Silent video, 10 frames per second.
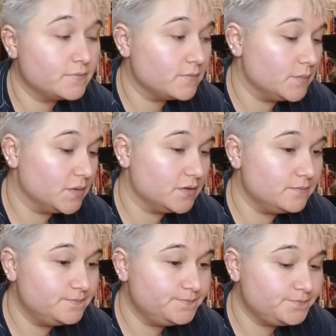But
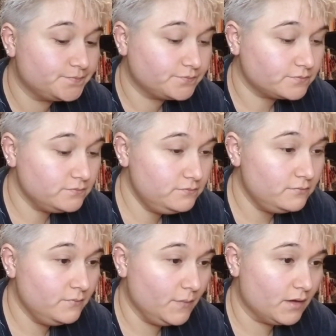
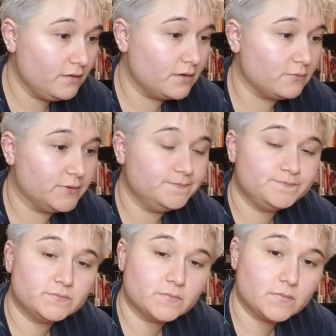anyway,
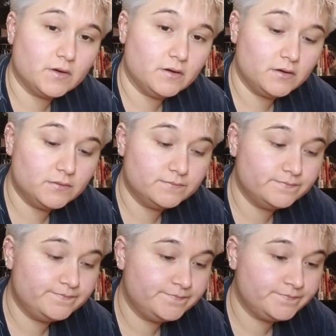
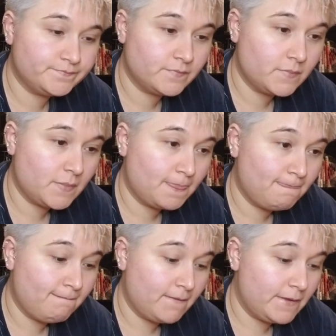
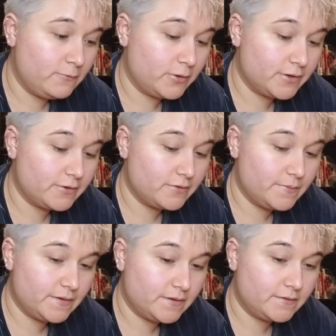we're gonna go to
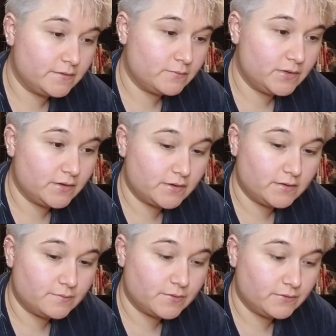bed because we got to get
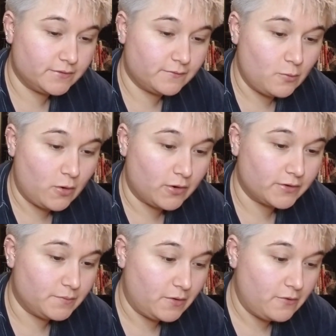up early for work
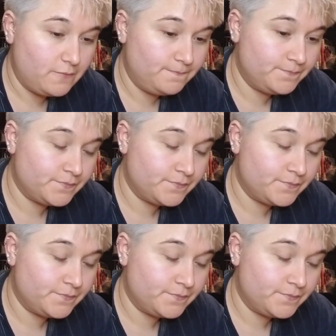tomorrow.